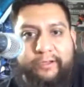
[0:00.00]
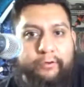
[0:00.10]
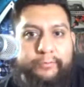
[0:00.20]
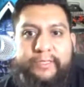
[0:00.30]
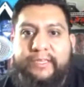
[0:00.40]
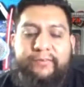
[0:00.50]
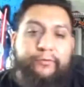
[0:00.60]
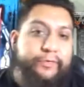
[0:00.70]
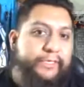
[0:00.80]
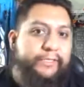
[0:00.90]
I hope they
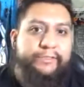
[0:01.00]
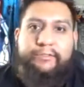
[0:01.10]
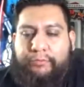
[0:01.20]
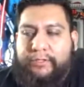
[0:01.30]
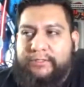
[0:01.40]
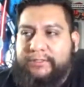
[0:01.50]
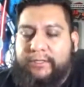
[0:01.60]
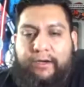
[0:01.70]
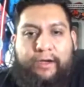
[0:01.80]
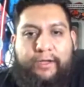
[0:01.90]
definitely reach out to you. Brooks is an
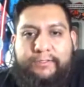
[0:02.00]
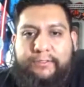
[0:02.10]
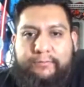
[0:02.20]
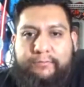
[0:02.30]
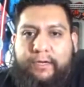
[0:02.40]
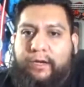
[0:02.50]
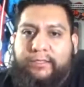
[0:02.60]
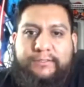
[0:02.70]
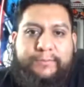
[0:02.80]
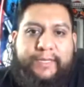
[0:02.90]
awesome,
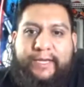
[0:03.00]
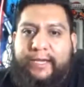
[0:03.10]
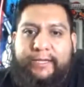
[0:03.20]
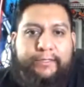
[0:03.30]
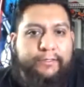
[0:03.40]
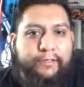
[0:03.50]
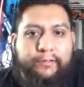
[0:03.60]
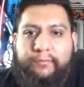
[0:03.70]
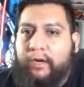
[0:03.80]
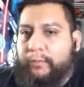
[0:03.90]
awesome guy,
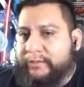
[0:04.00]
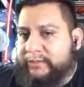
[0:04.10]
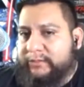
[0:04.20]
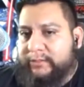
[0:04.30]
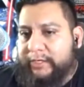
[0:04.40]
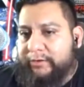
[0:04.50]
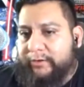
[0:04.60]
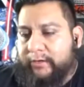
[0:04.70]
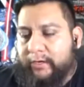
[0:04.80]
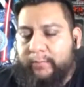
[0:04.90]
and always here
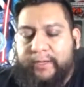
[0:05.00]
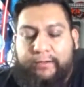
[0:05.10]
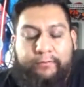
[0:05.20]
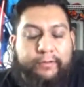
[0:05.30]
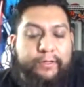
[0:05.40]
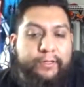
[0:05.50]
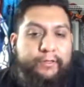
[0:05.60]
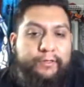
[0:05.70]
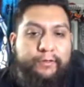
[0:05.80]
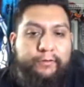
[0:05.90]
to help out.
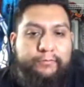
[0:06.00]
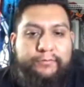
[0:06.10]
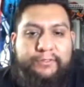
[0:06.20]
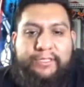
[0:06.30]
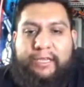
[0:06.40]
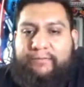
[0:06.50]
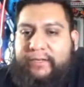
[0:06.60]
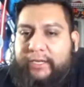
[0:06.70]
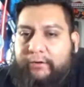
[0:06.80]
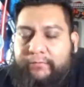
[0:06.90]

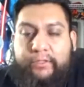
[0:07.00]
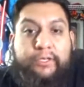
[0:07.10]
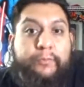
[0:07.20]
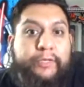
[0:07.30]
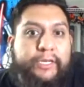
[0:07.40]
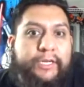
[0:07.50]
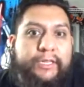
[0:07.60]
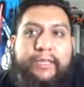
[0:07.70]
Definitely here for the community.